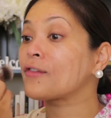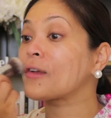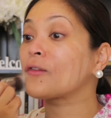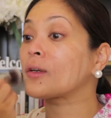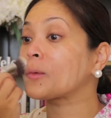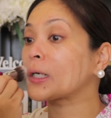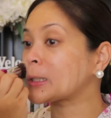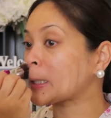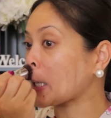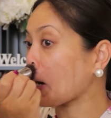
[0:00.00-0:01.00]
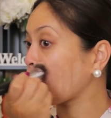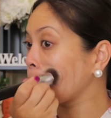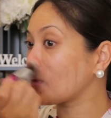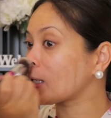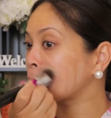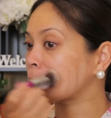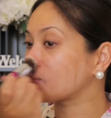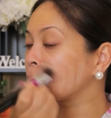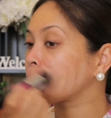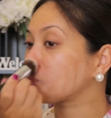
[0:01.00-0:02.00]
favorite brushes. I wish
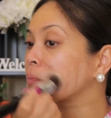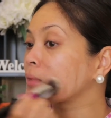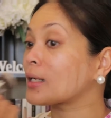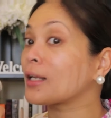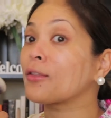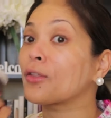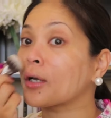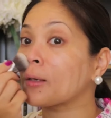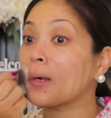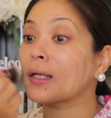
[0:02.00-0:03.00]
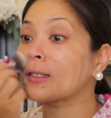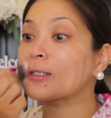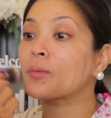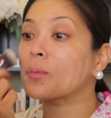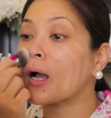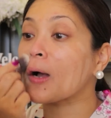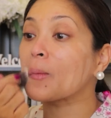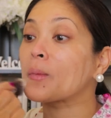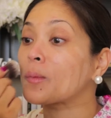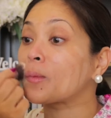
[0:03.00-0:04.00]
that I thought about this
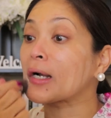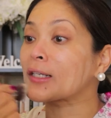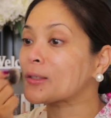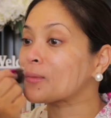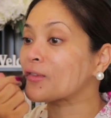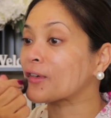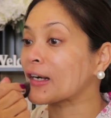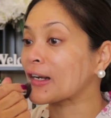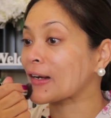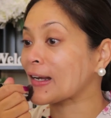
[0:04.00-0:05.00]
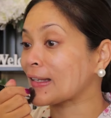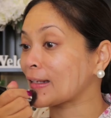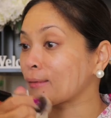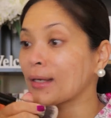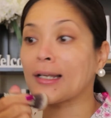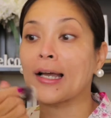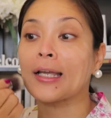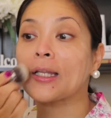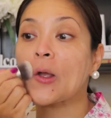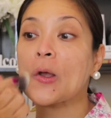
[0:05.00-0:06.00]
brush before I created my
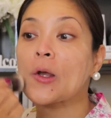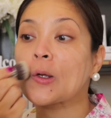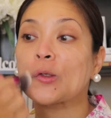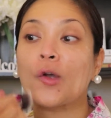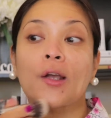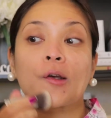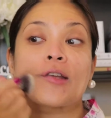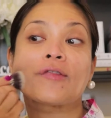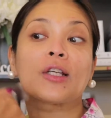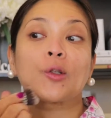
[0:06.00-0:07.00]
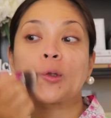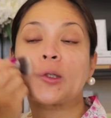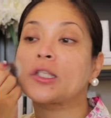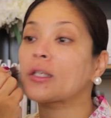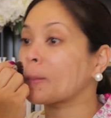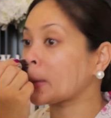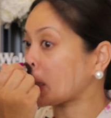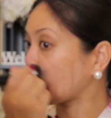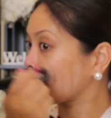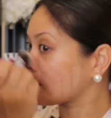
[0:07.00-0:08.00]
line, so I could have included
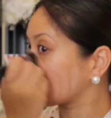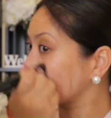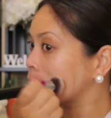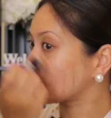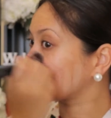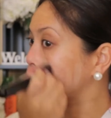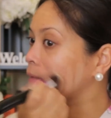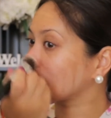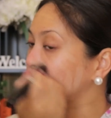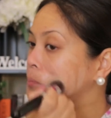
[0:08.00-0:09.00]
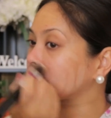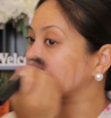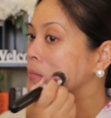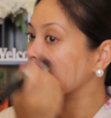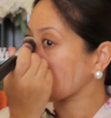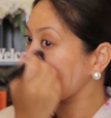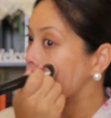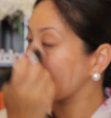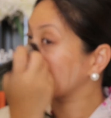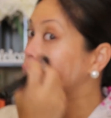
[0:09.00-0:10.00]
something like this, but
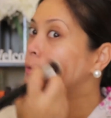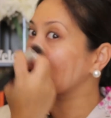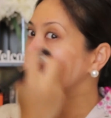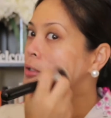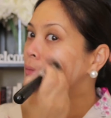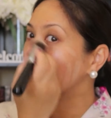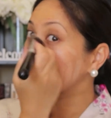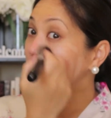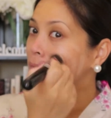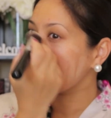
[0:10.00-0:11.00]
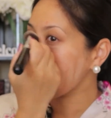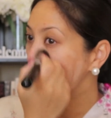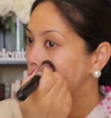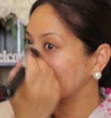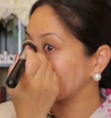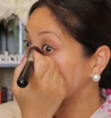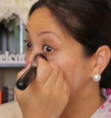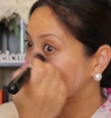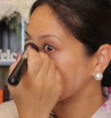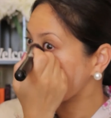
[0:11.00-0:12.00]
who knows, maybe in the
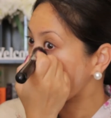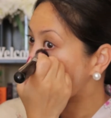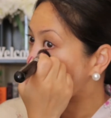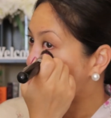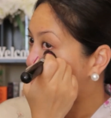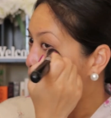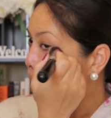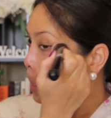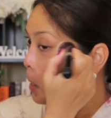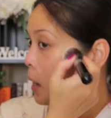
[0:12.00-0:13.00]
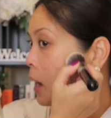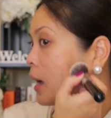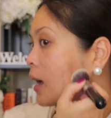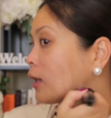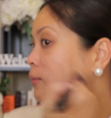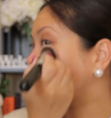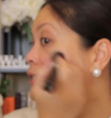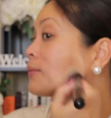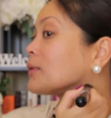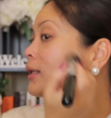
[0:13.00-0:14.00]
future I'll
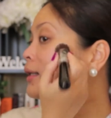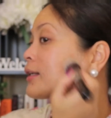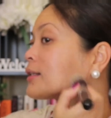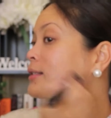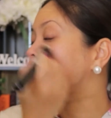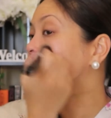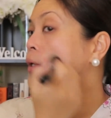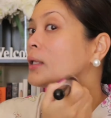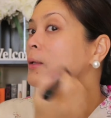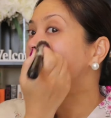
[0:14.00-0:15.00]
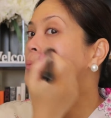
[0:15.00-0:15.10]
make something like this as well.